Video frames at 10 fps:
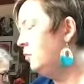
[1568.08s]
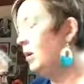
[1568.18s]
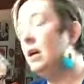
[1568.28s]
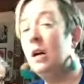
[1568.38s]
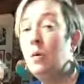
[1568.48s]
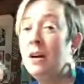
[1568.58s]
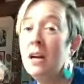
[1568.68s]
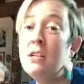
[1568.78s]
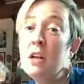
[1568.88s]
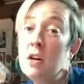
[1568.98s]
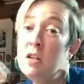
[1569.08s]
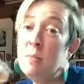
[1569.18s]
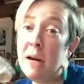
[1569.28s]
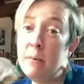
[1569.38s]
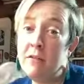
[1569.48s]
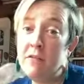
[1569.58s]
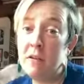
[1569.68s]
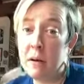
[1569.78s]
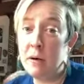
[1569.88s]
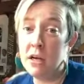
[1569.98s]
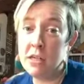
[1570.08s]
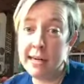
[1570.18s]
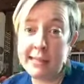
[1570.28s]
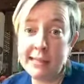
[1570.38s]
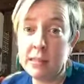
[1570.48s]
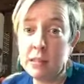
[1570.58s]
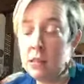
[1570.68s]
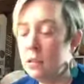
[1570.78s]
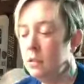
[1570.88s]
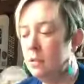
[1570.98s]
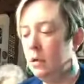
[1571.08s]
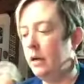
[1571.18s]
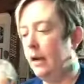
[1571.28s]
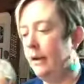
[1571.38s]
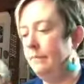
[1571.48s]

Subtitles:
We're gonna work on toned paper for my project. Okay.